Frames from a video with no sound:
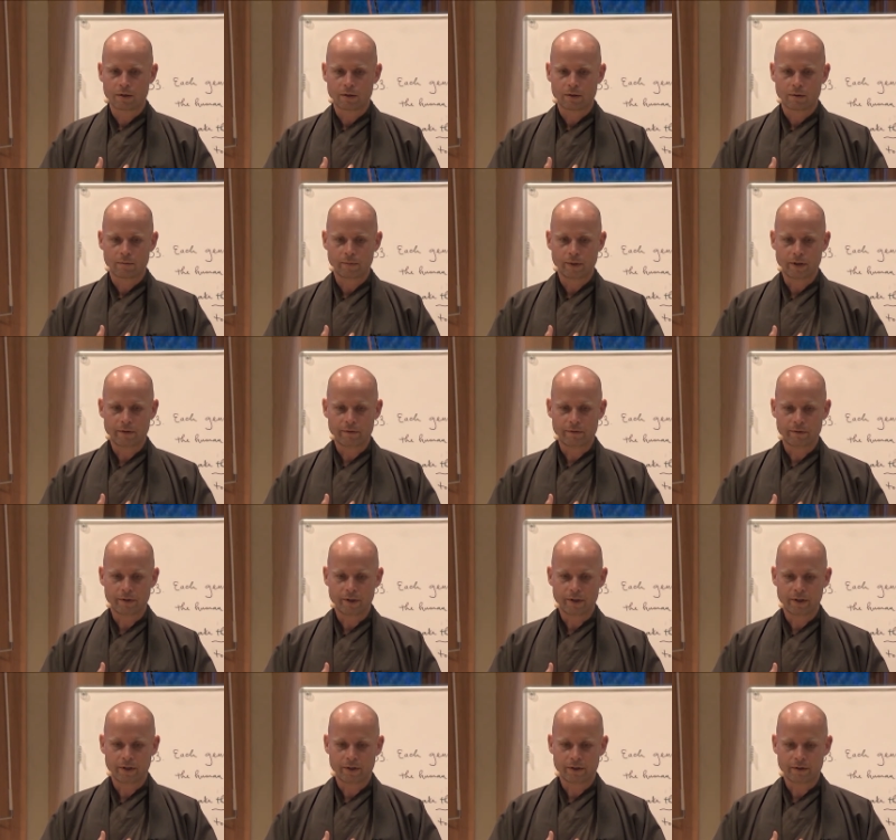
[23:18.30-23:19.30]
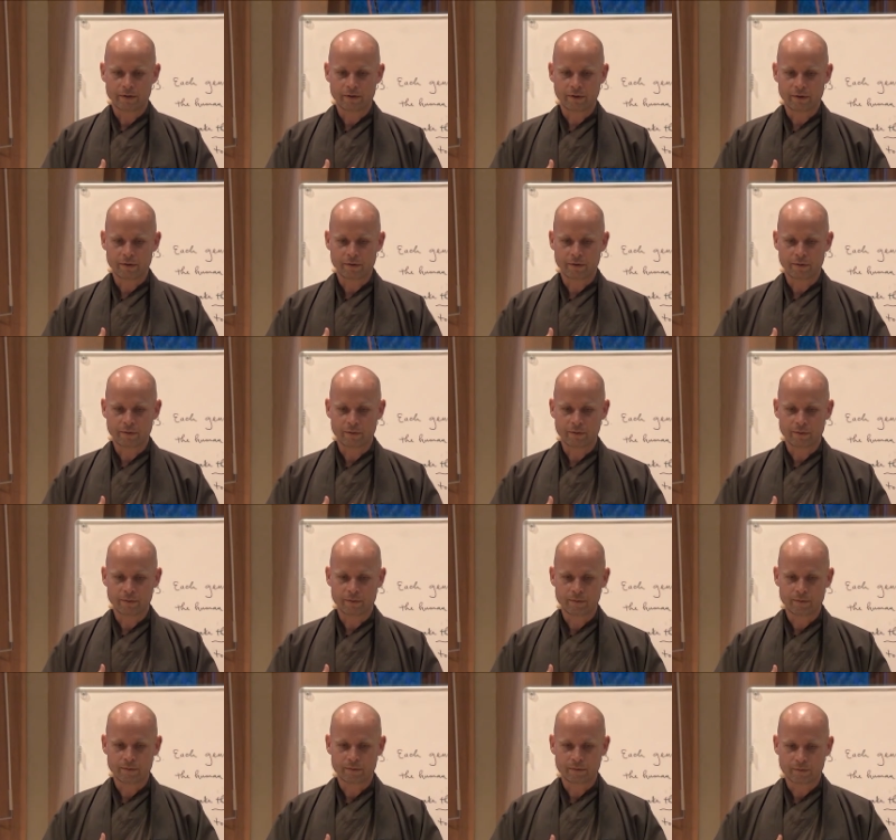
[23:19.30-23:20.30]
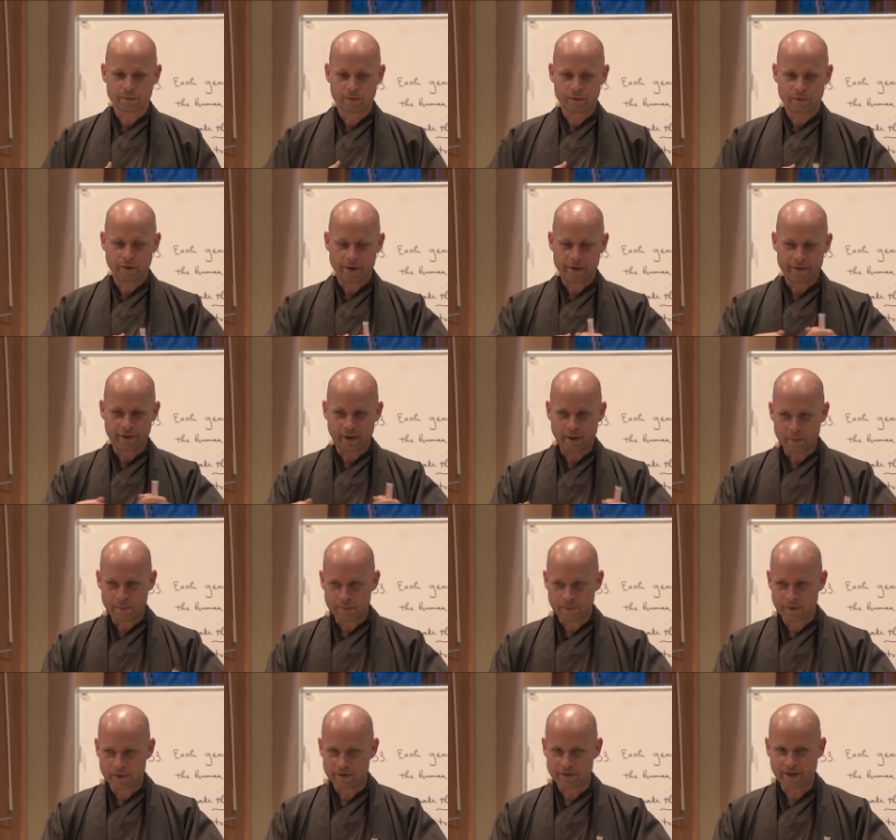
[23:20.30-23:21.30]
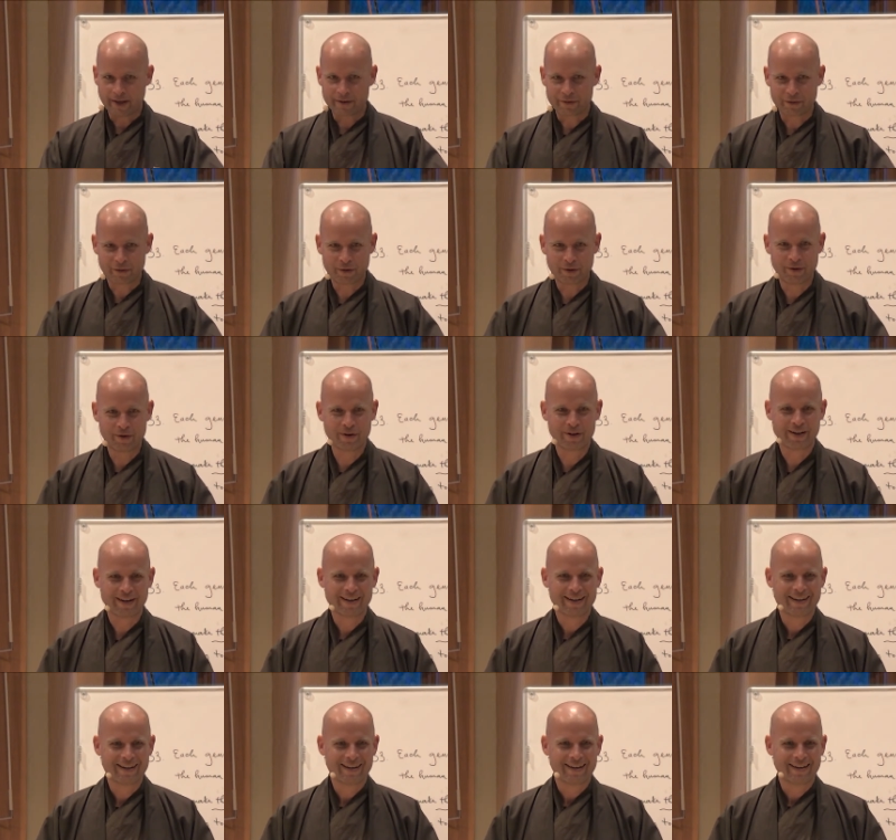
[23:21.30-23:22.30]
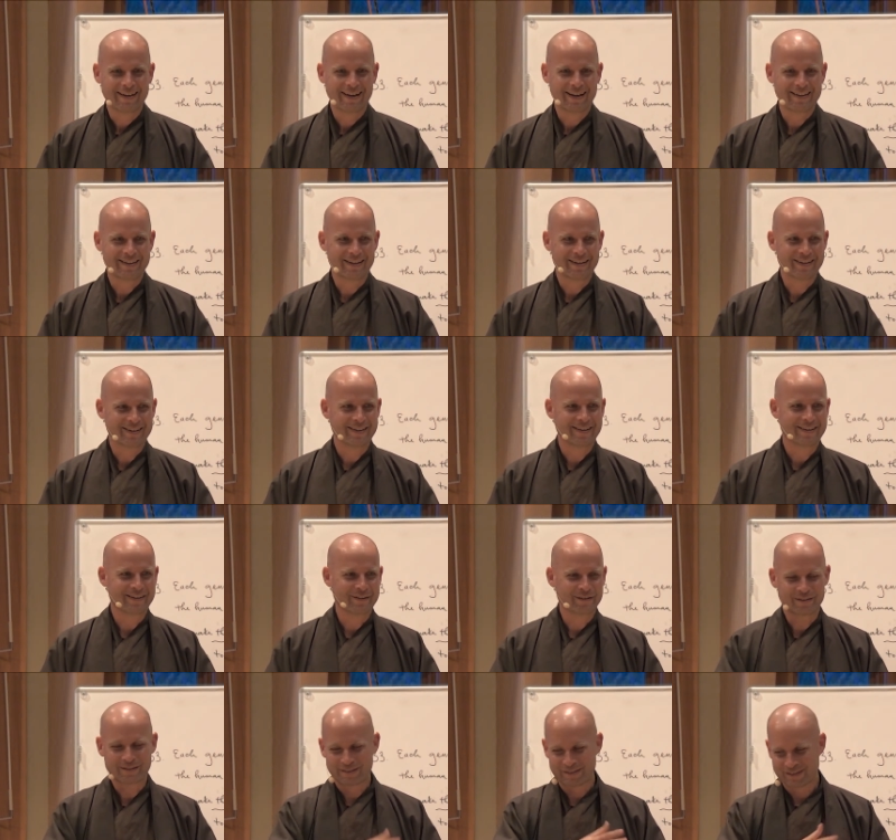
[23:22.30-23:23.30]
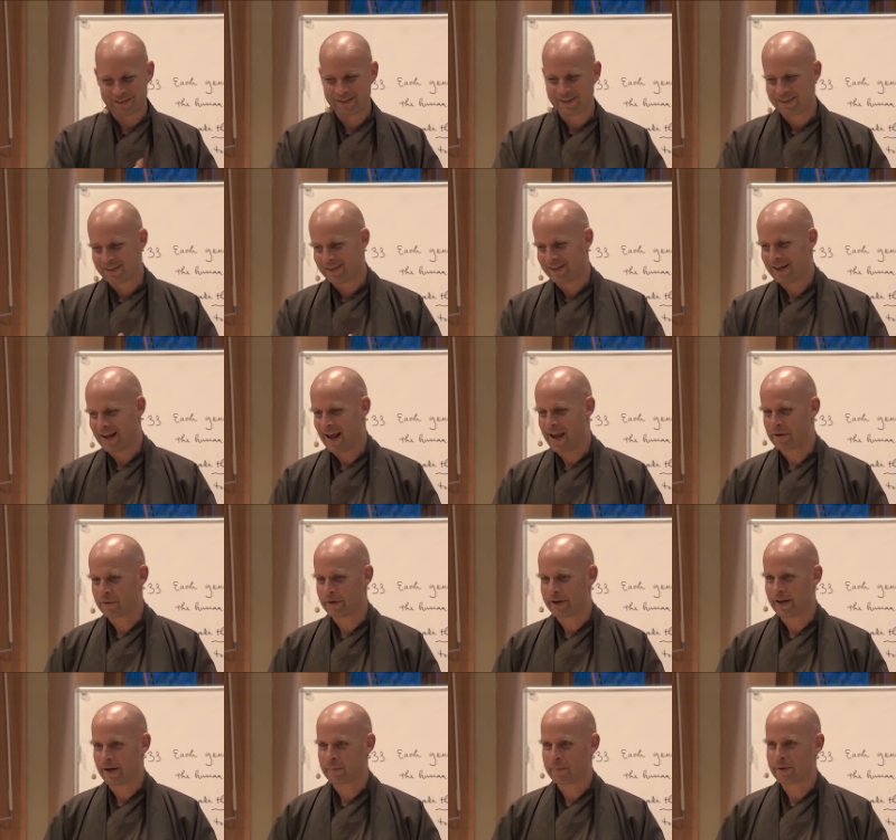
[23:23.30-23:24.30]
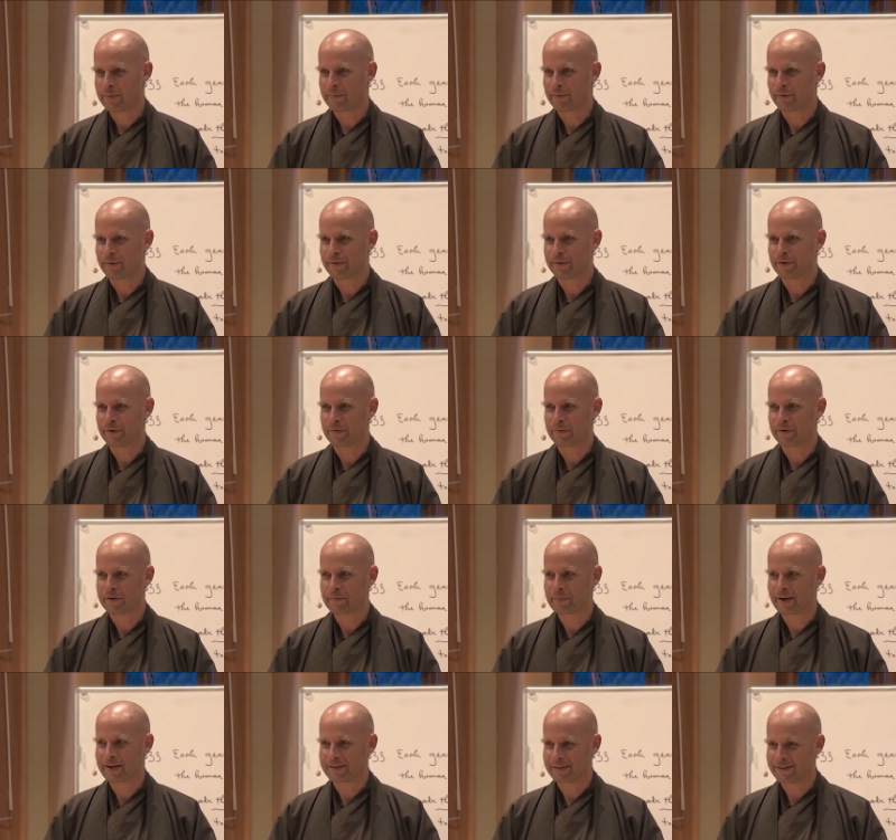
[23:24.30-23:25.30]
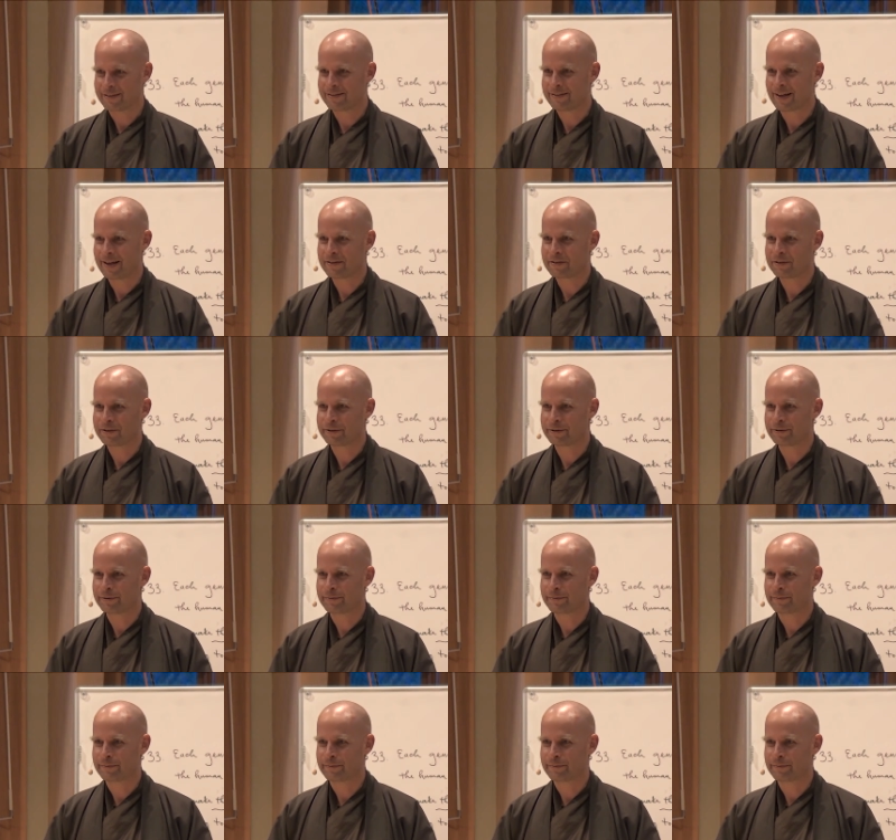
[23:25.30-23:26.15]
But if we start to dress up the statue and then get angry at people who don't respect the statue,